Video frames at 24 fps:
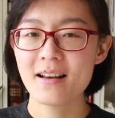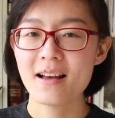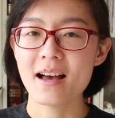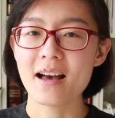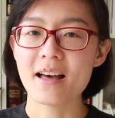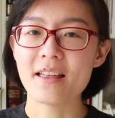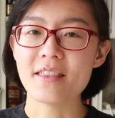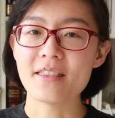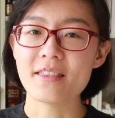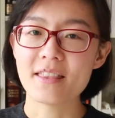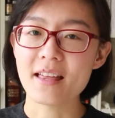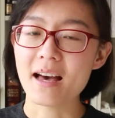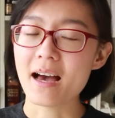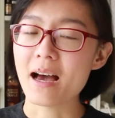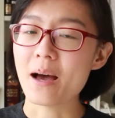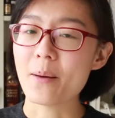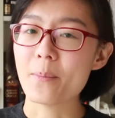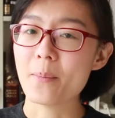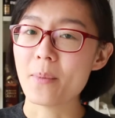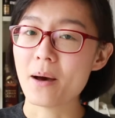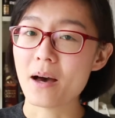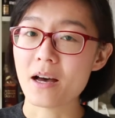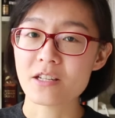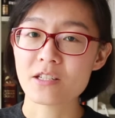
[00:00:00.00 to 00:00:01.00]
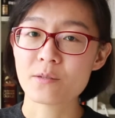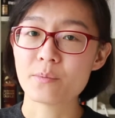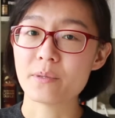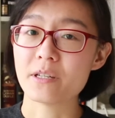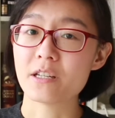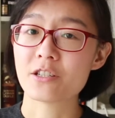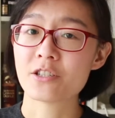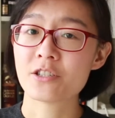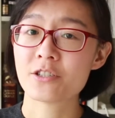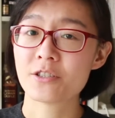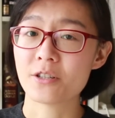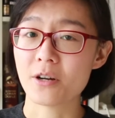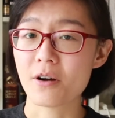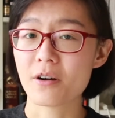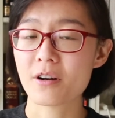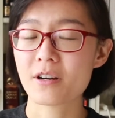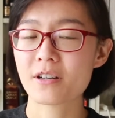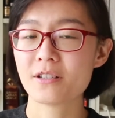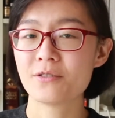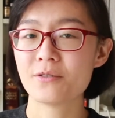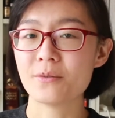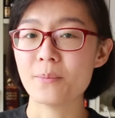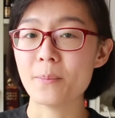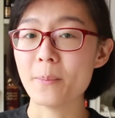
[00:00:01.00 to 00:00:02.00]
and that must be a
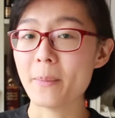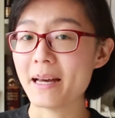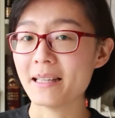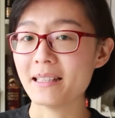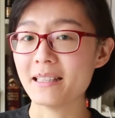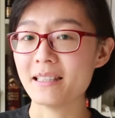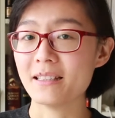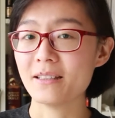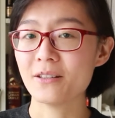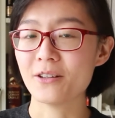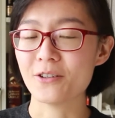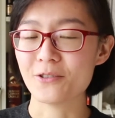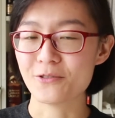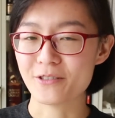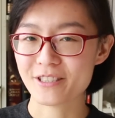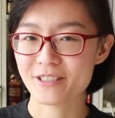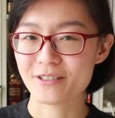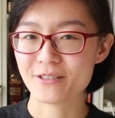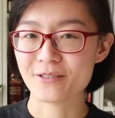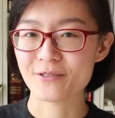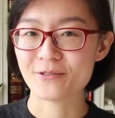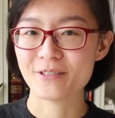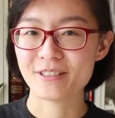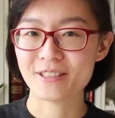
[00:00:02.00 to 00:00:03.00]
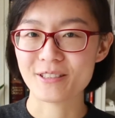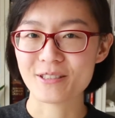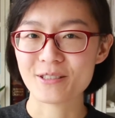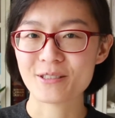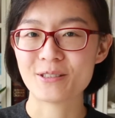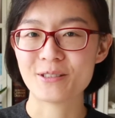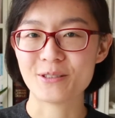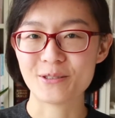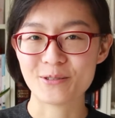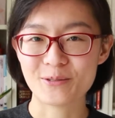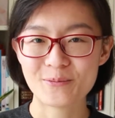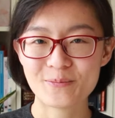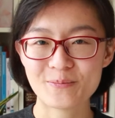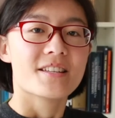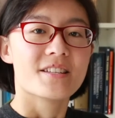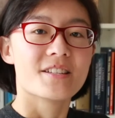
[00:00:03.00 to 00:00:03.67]
shock to many original readers too.